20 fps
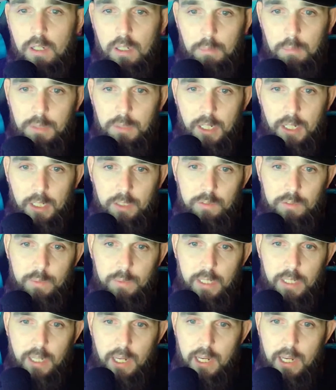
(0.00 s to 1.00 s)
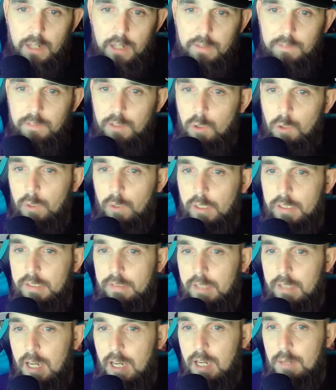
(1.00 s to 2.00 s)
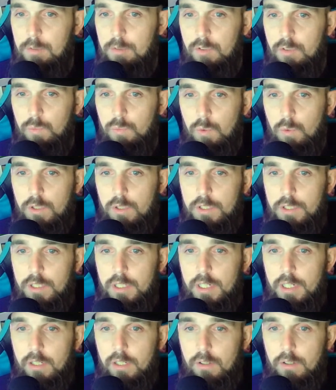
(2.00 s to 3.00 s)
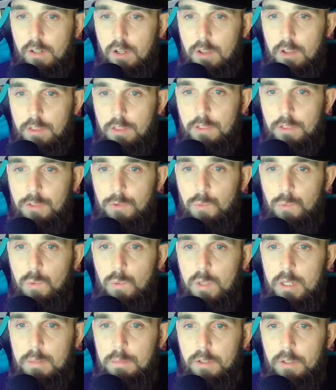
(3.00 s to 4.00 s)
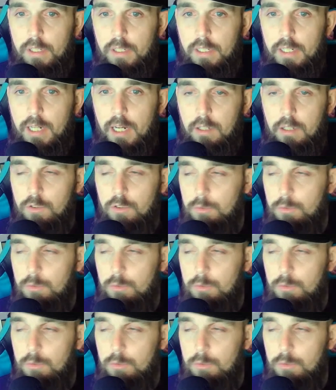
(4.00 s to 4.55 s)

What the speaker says: Up next, we have Logan Thomas, 1 year, $3 million